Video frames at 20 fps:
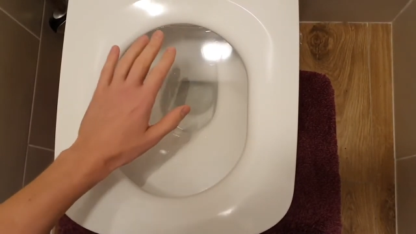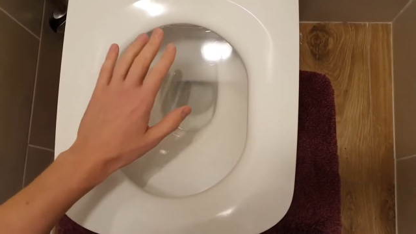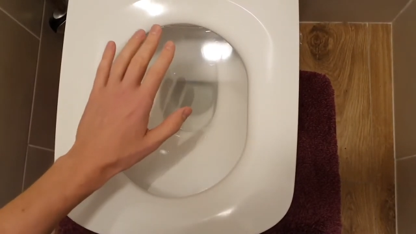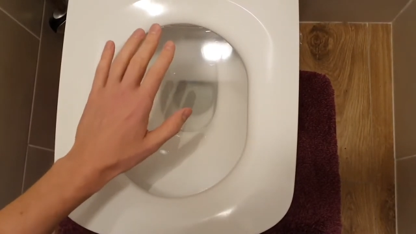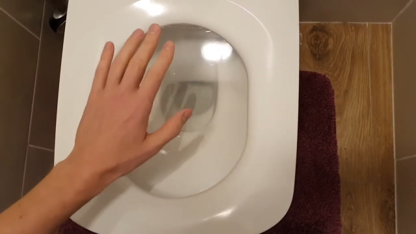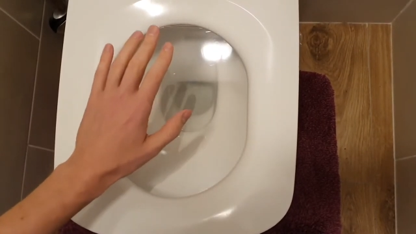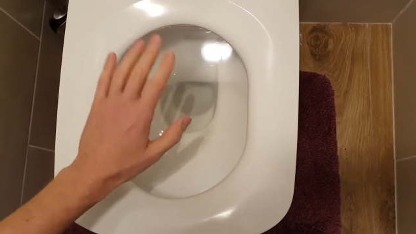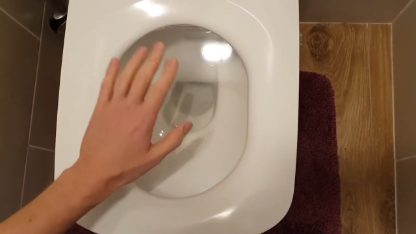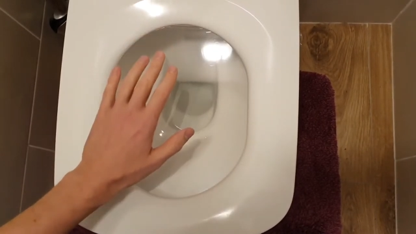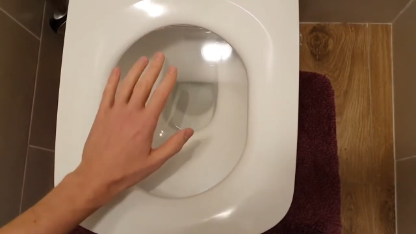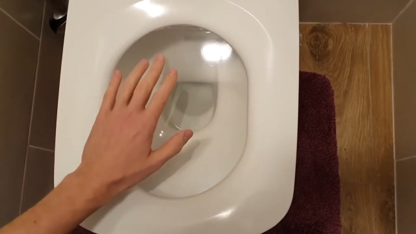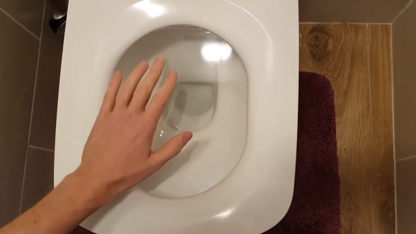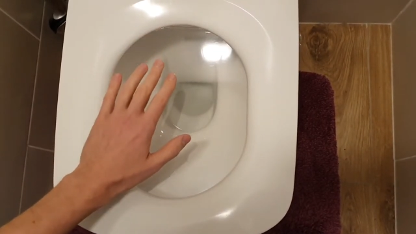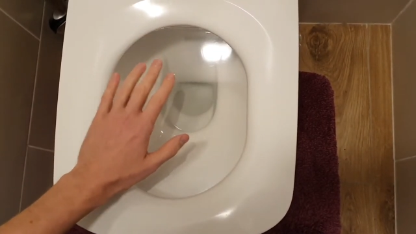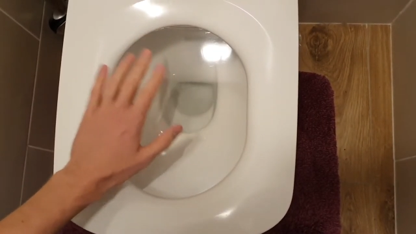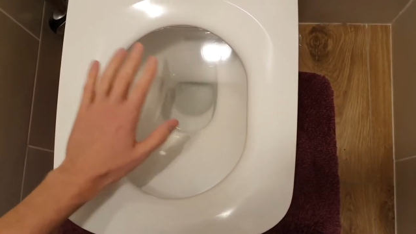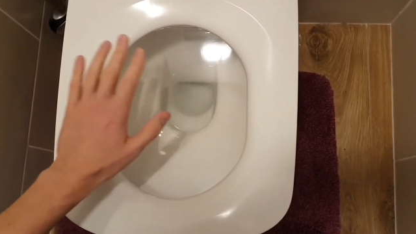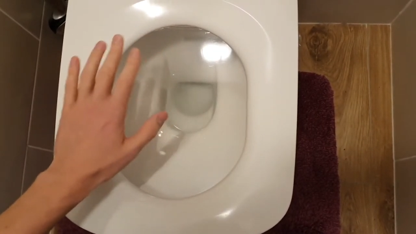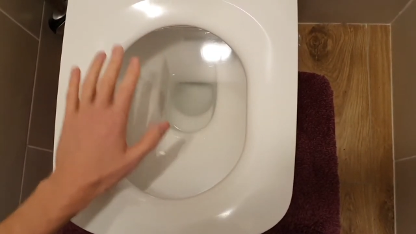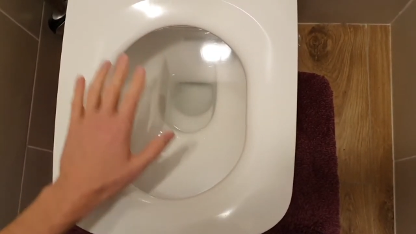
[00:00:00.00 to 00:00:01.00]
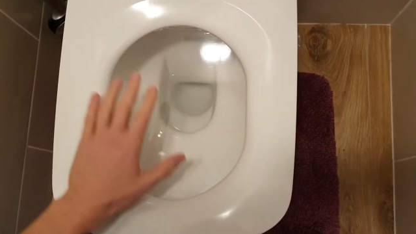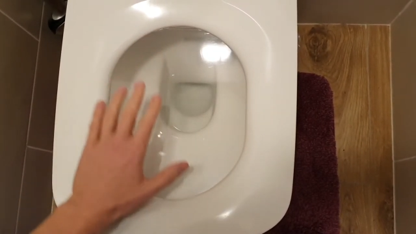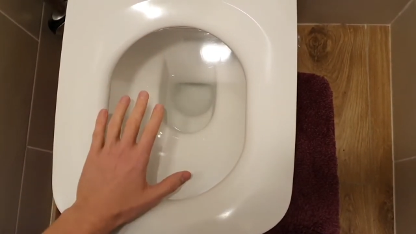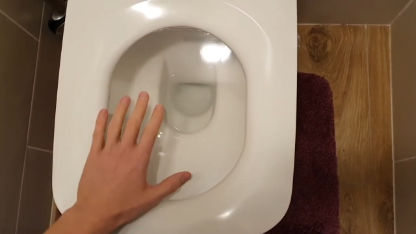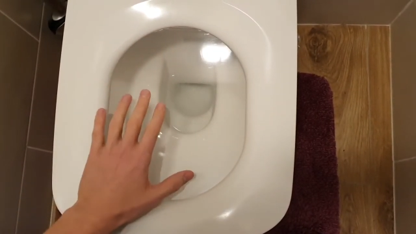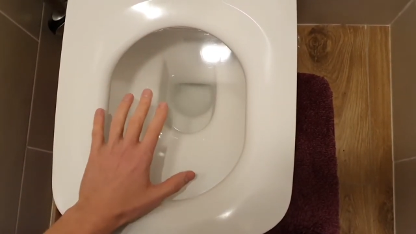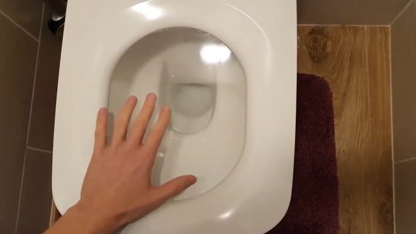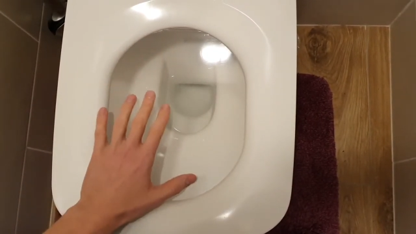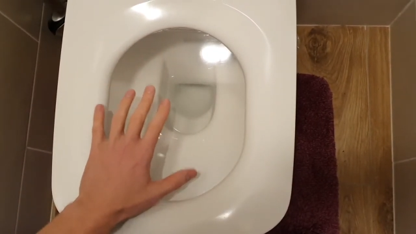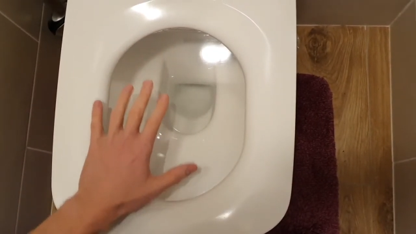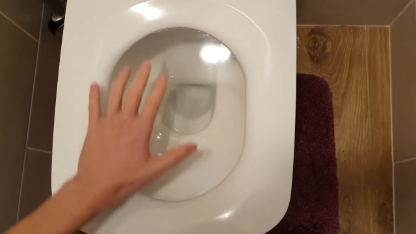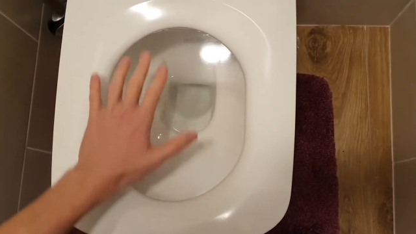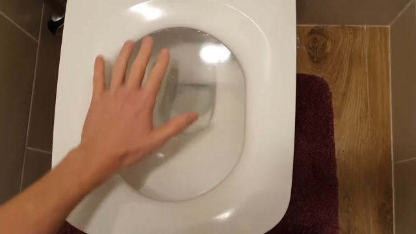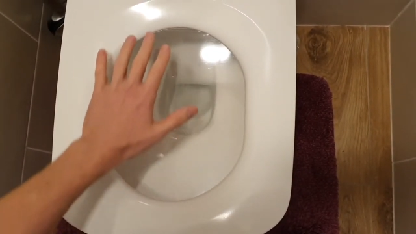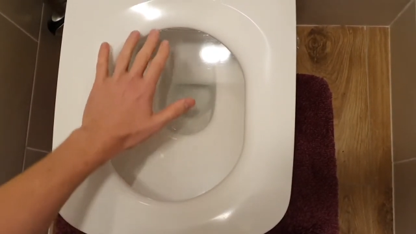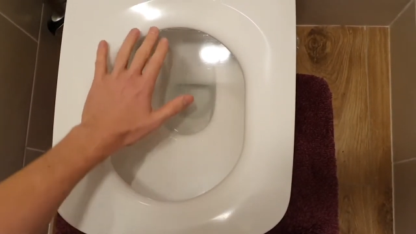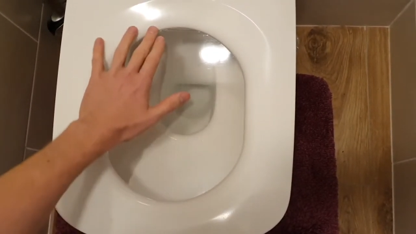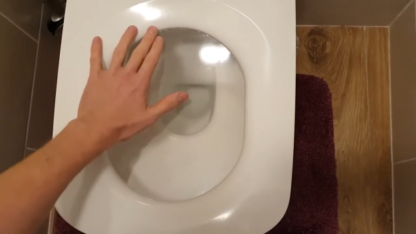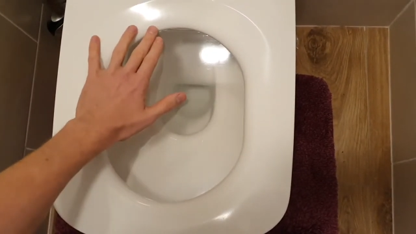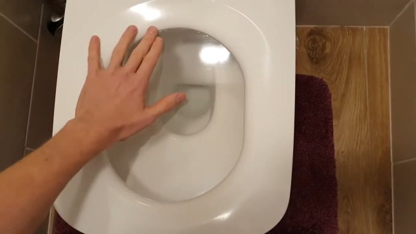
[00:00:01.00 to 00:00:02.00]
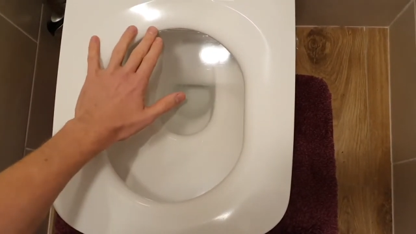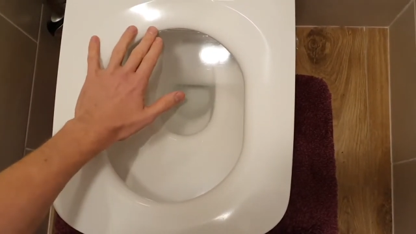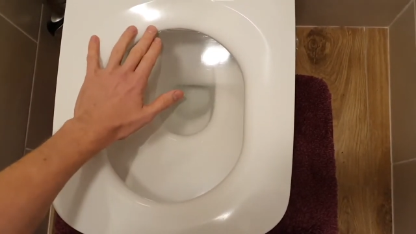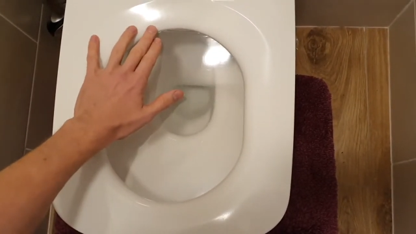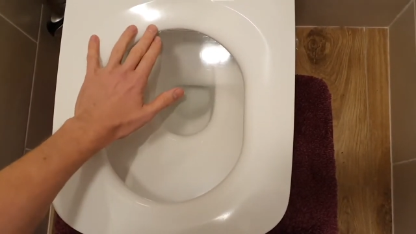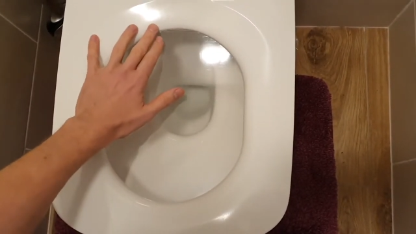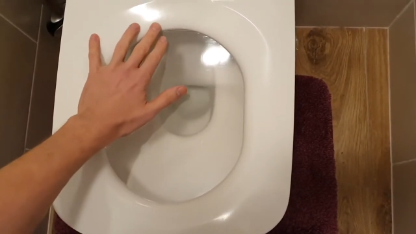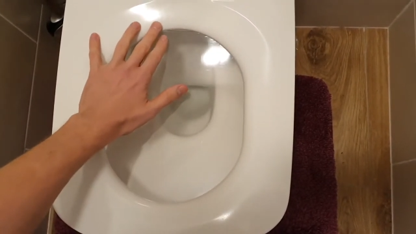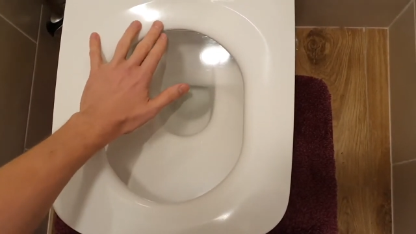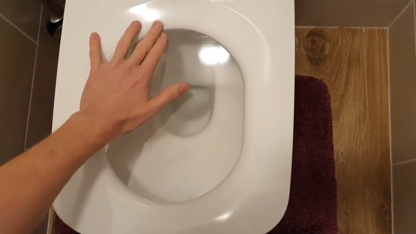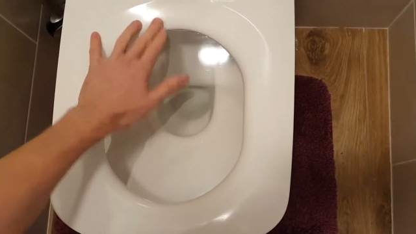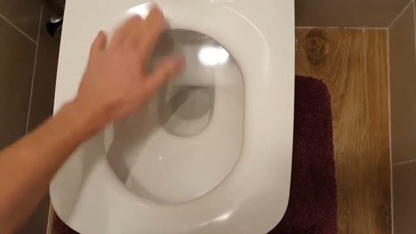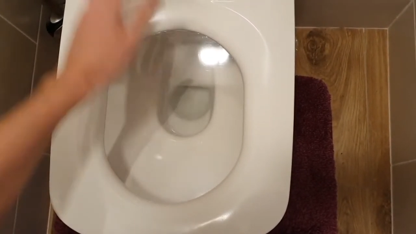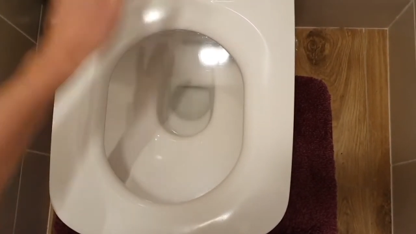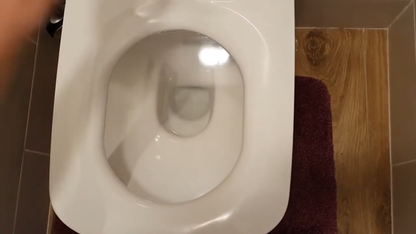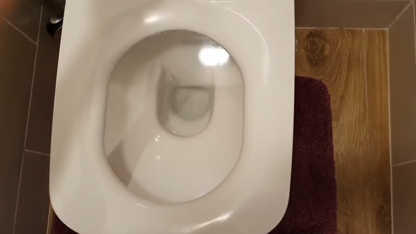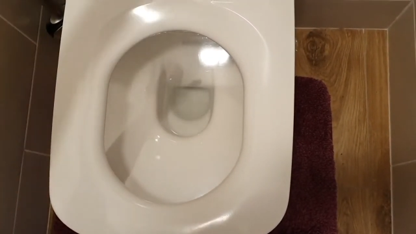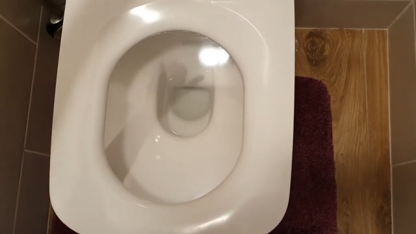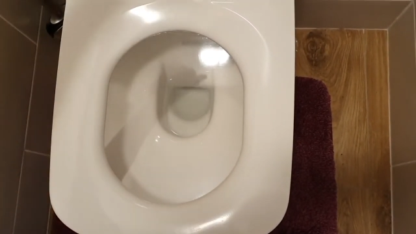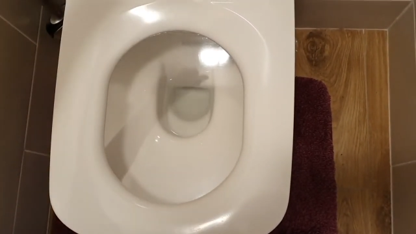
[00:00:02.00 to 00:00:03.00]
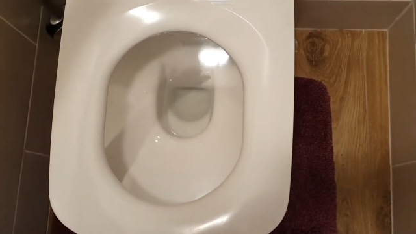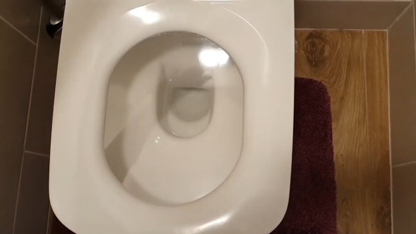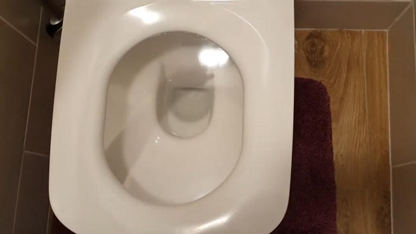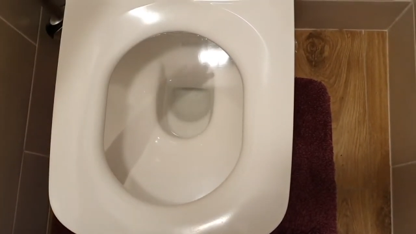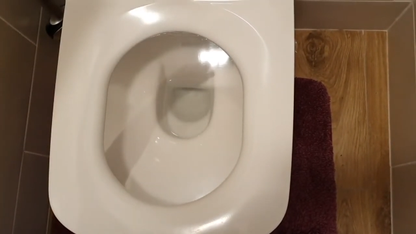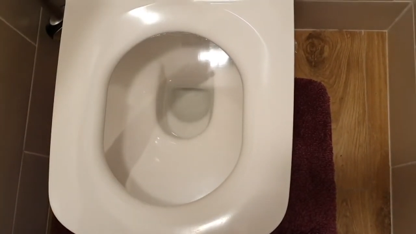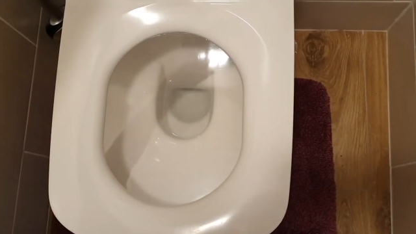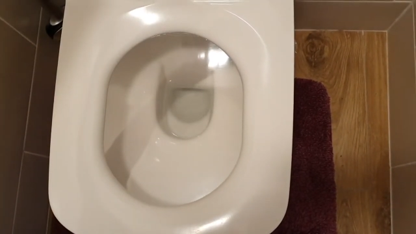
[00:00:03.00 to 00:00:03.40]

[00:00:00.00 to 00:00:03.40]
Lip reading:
Nobody's mouth can be seen.